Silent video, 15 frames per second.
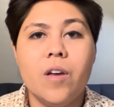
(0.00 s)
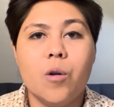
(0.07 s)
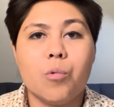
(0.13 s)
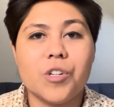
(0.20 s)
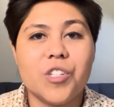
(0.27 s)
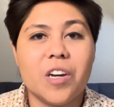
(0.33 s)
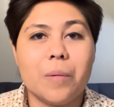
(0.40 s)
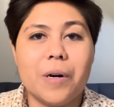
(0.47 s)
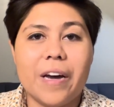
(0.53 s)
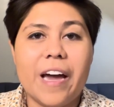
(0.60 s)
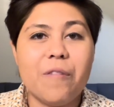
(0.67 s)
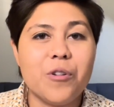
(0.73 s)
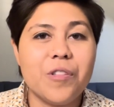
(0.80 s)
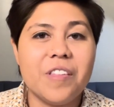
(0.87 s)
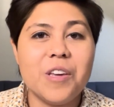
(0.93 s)
We're talking about
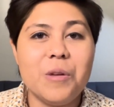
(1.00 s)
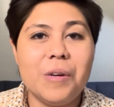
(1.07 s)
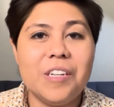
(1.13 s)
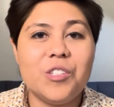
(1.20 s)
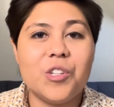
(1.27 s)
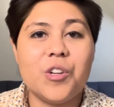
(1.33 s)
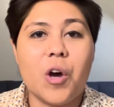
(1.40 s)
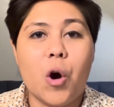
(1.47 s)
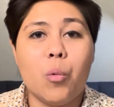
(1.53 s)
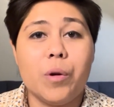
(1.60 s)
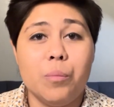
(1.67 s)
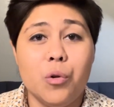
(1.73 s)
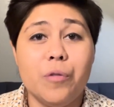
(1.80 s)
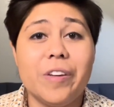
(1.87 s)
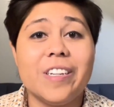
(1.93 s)
everything you need to know
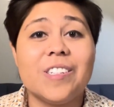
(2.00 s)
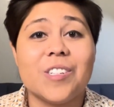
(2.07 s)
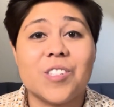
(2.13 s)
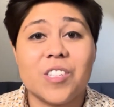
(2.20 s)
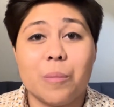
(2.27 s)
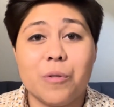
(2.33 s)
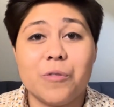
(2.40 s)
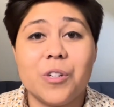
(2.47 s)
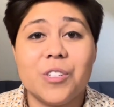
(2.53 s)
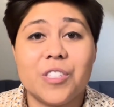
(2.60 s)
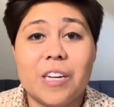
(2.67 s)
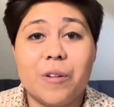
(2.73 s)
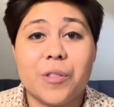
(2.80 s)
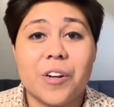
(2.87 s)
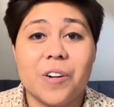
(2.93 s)
when moving to Summerville,
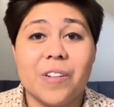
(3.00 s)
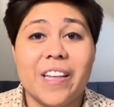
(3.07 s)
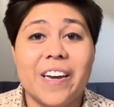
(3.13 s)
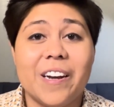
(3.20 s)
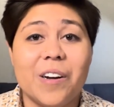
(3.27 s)
South Carolina.